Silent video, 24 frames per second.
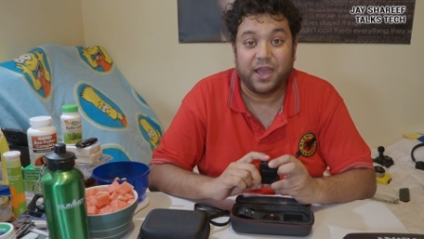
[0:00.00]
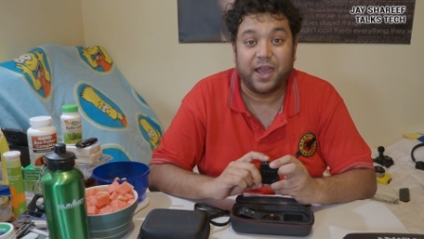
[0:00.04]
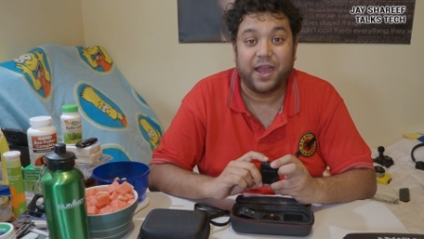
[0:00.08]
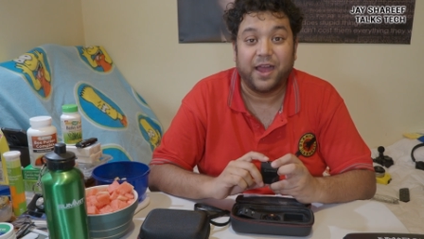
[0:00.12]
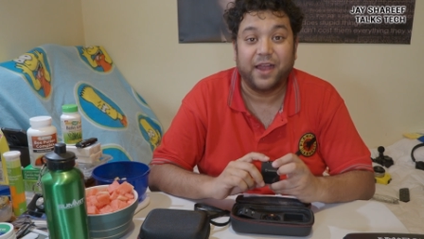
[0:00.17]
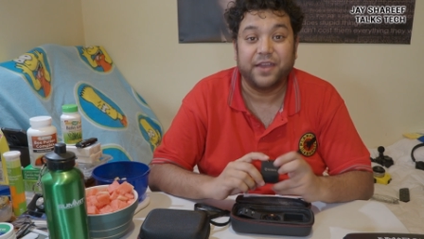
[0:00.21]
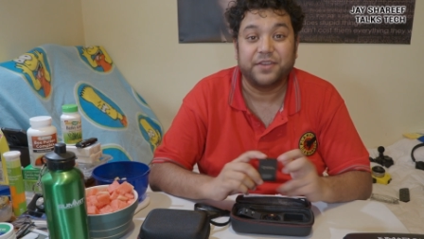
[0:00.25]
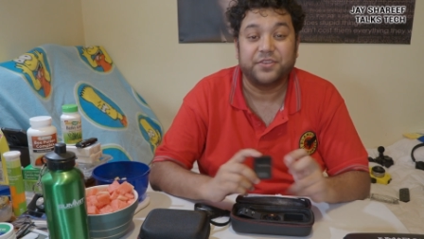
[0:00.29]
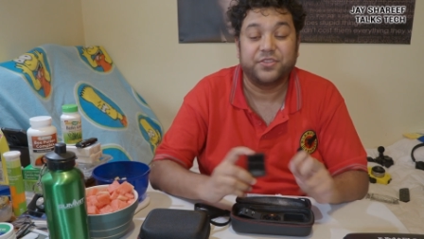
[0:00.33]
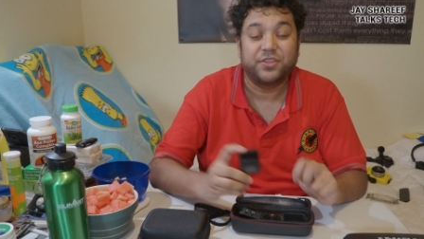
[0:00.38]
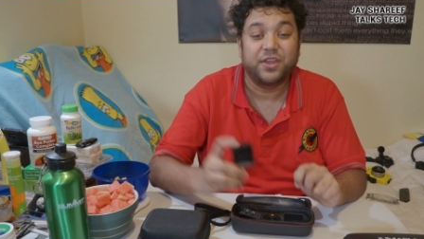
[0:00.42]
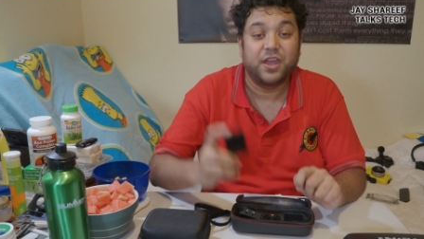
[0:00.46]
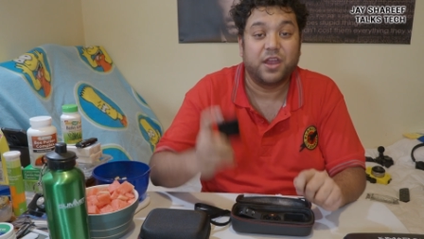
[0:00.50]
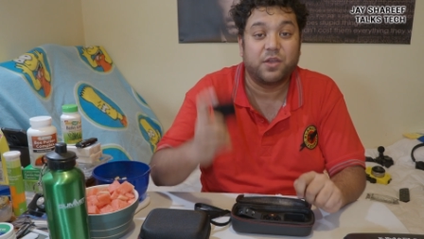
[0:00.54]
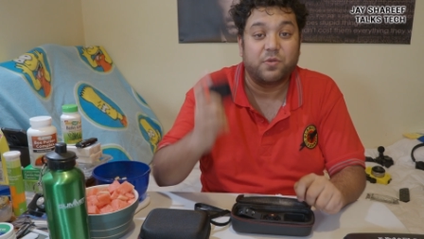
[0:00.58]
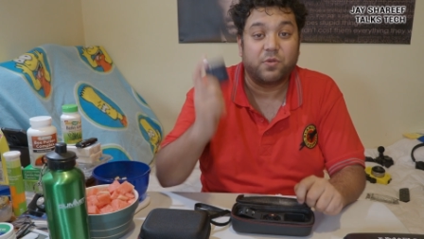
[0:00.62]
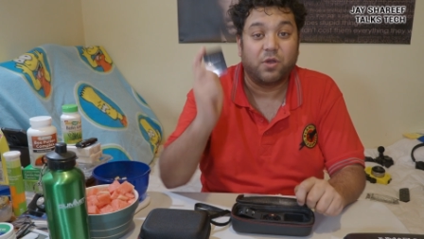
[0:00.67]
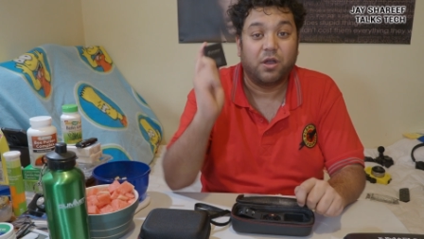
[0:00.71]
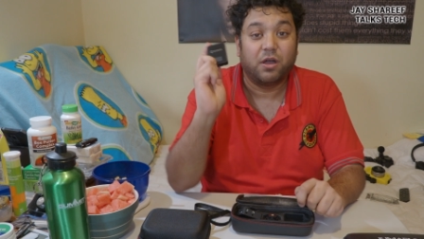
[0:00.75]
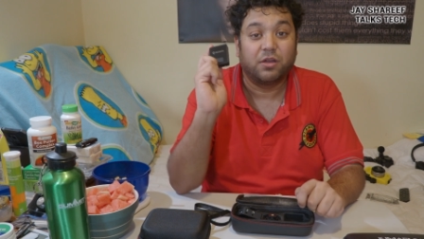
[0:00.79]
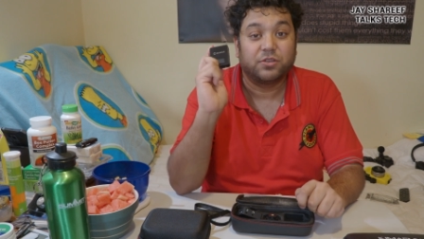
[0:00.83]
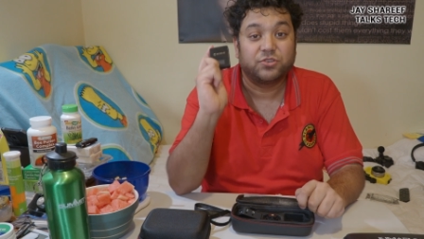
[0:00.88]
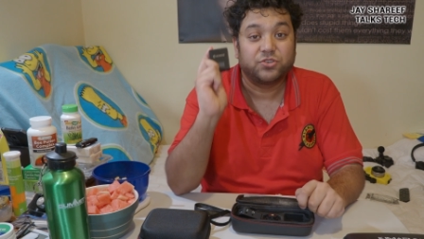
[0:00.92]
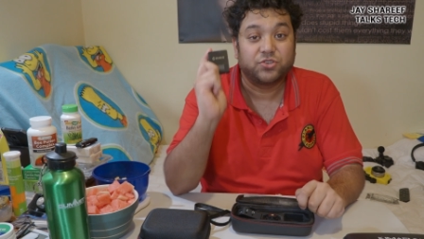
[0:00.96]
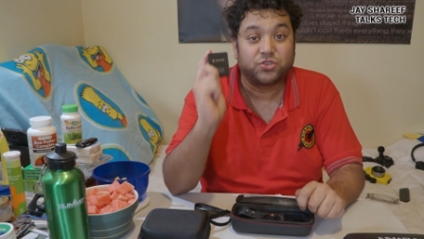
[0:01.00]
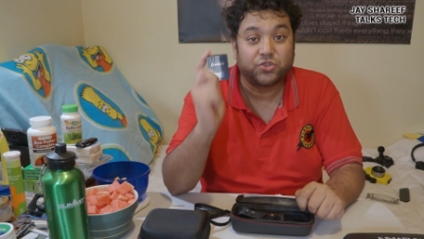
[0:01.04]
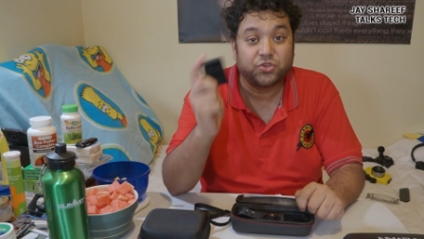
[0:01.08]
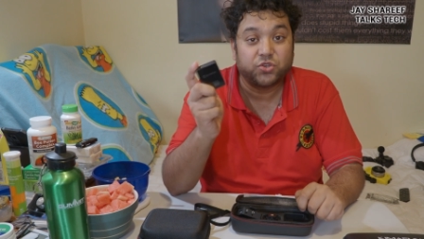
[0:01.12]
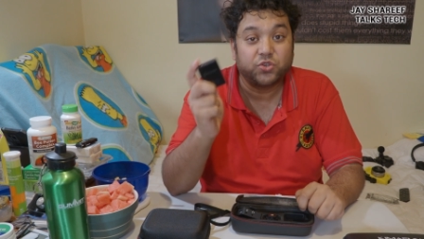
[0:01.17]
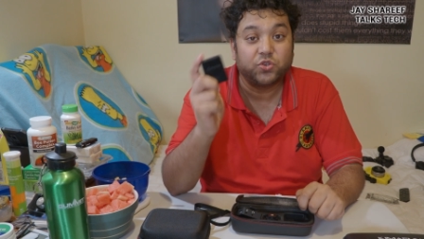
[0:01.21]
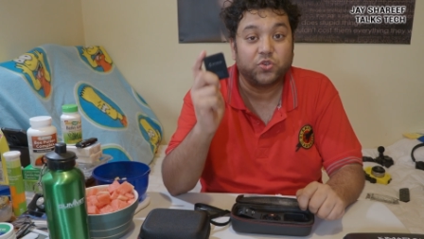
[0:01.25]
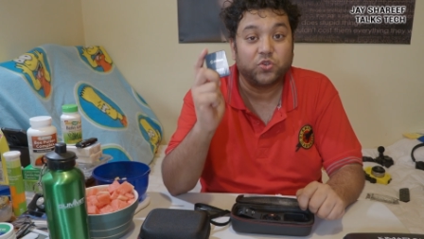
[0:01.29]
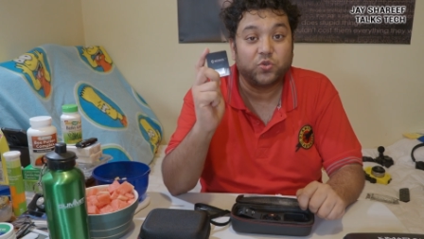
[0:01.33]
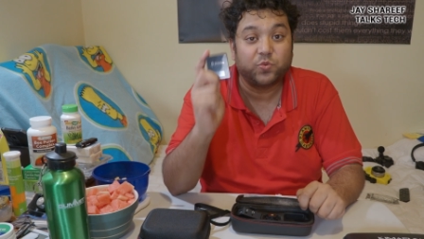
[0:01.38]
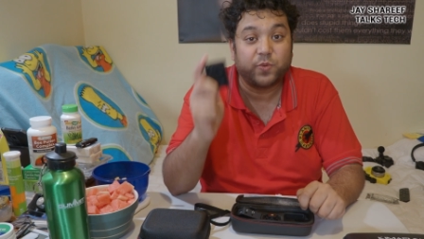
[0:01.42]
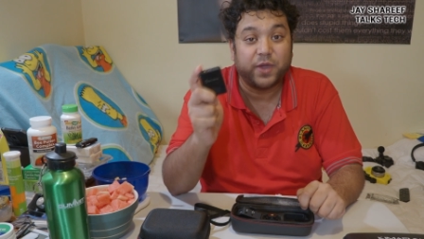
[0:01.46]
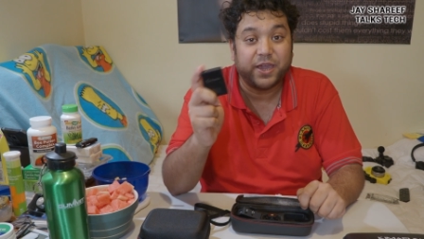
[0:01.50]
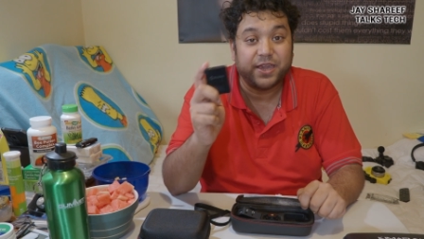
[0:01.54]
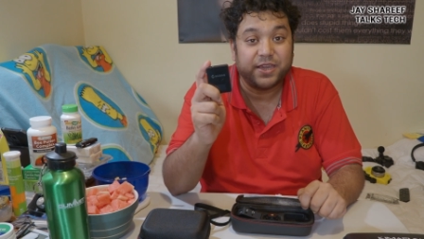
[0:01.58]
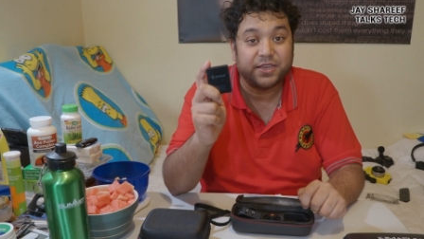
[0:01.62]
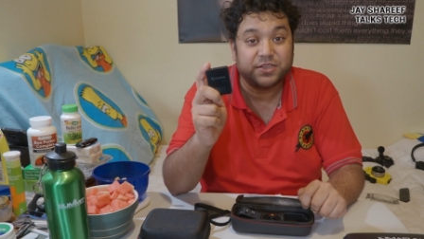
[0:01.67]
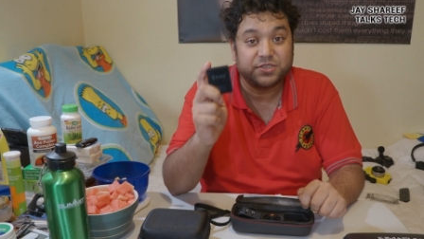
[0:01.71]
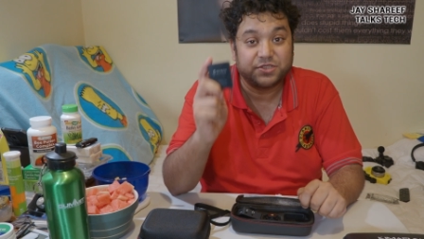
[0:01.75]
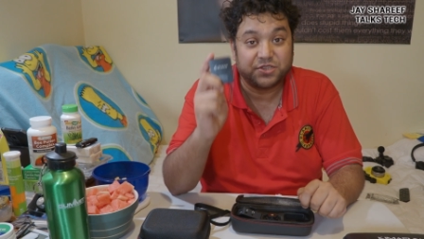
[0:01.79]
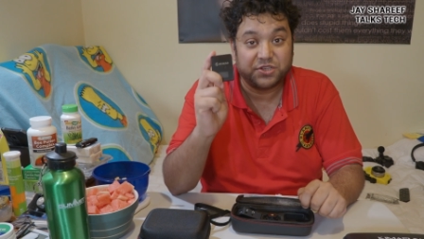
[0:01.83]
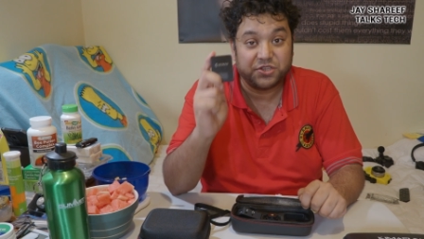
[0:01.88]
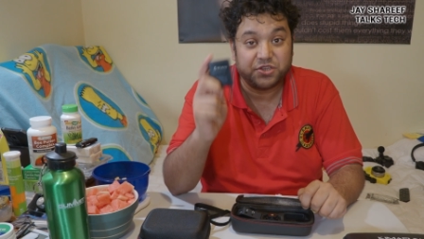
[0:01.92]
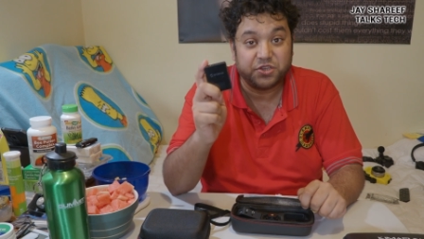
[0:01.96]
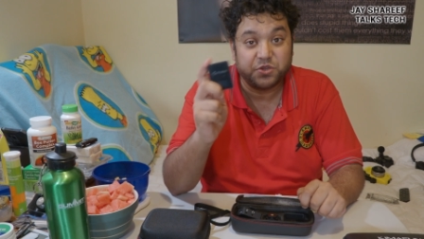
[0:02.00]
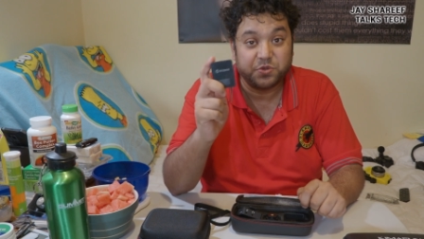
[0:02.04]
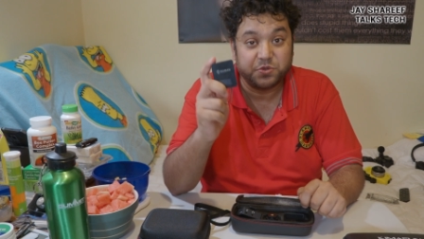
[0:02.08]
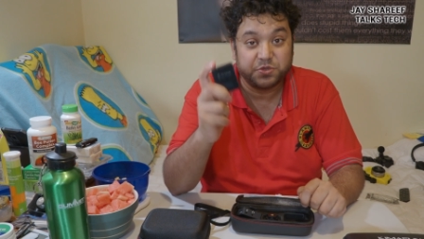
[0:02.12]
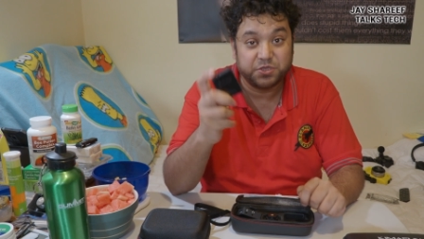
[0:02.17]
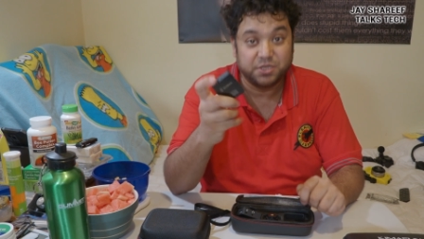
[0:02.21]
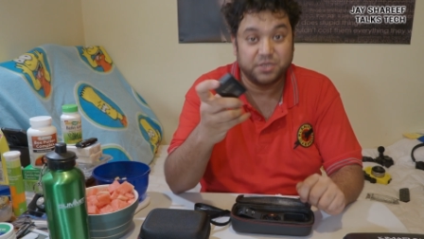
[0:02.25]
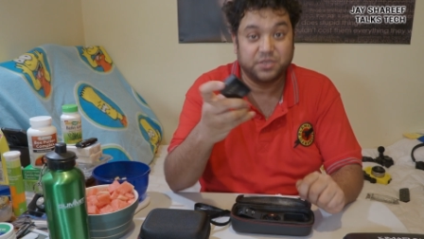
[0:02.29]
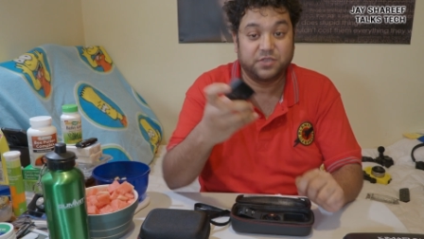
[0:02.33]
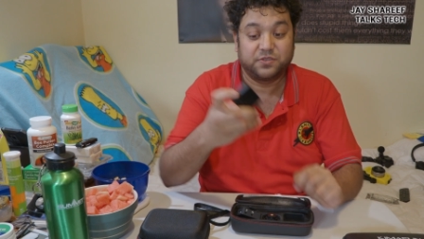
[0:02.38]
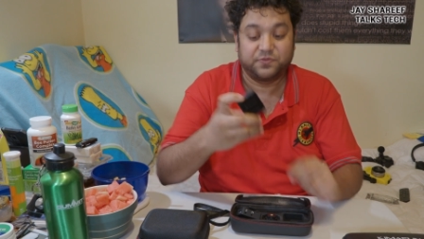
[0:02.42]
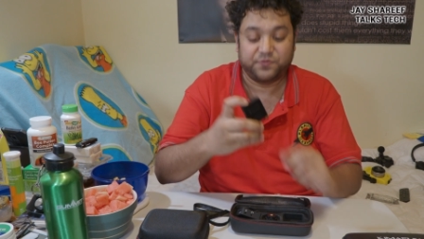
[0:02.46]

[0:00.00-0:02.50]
and there are two ways to use this.